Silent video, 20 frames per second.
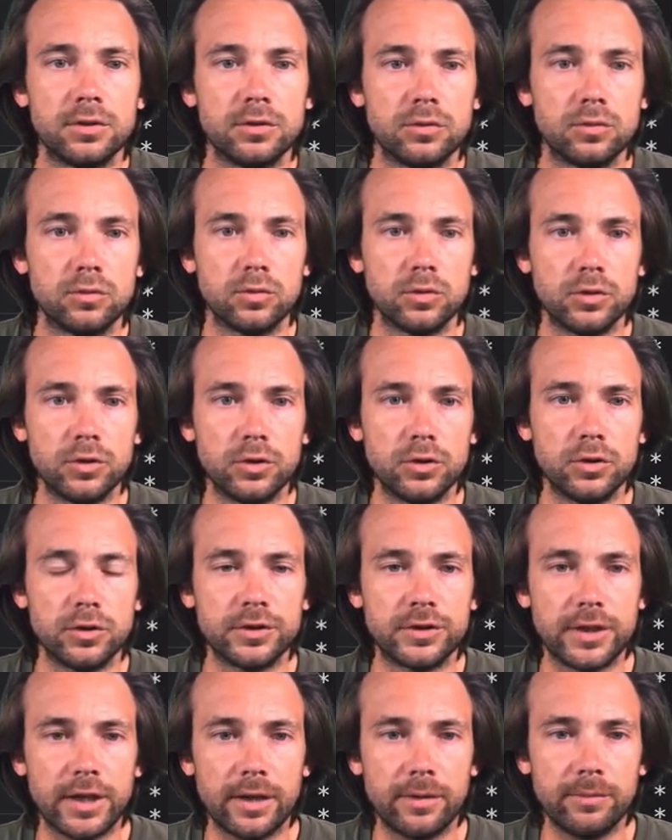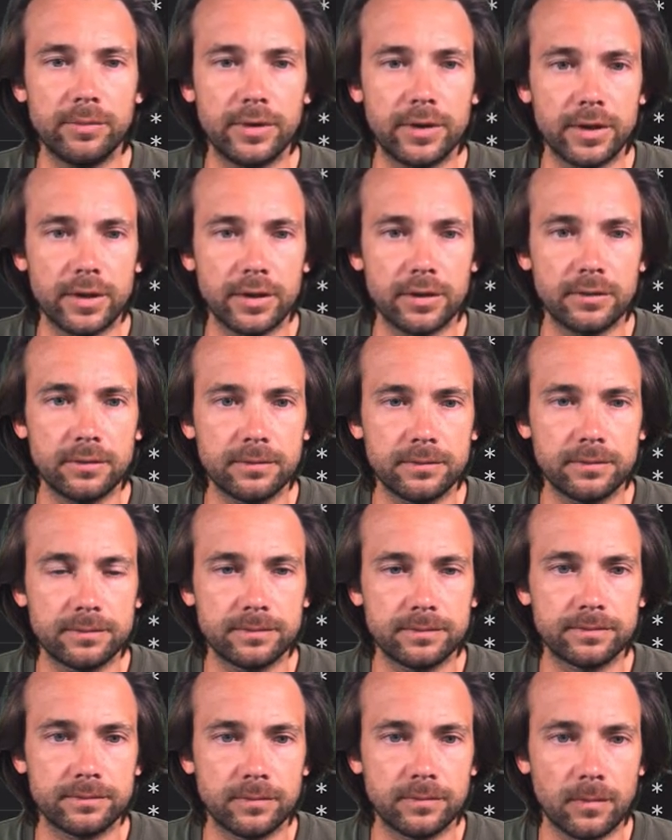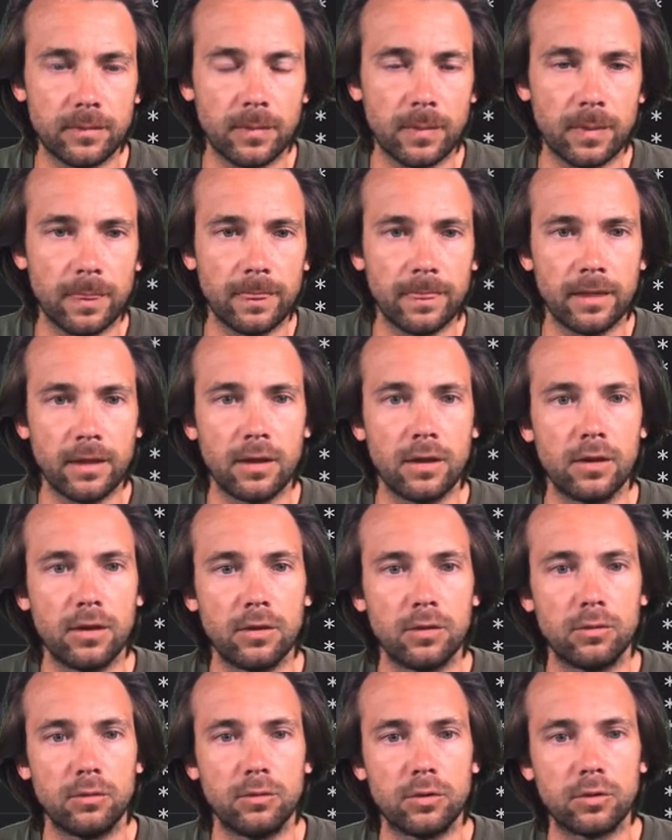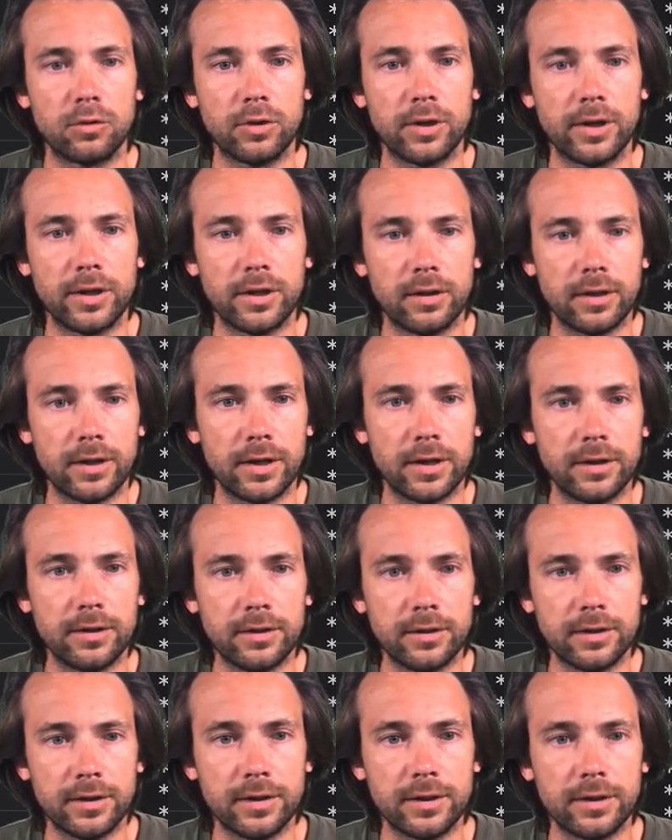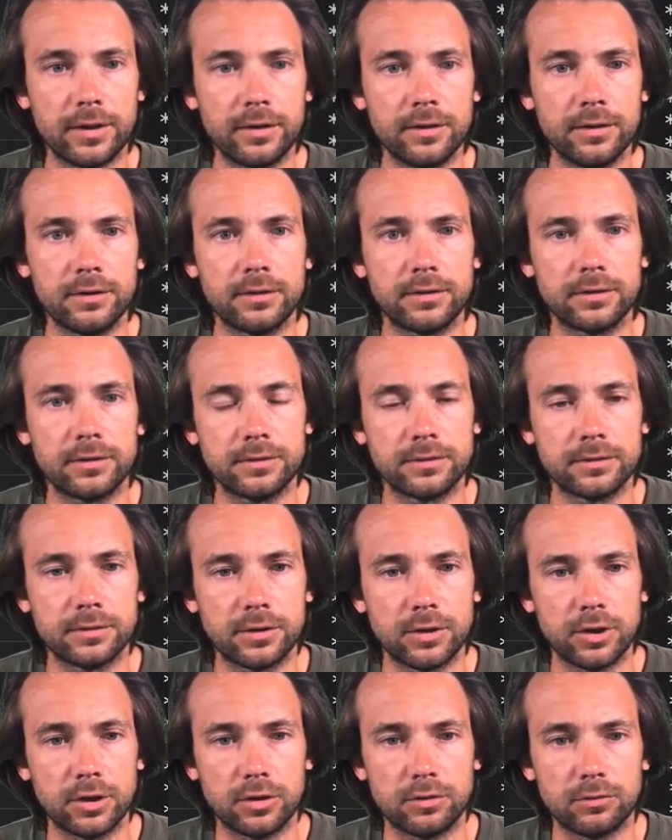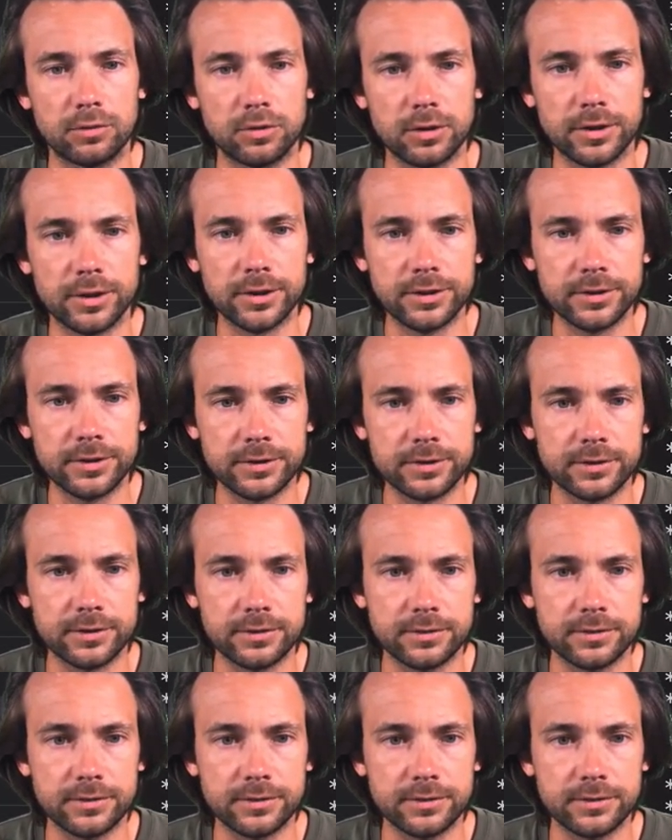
We'll do the same thing. We'll create a lane here called release.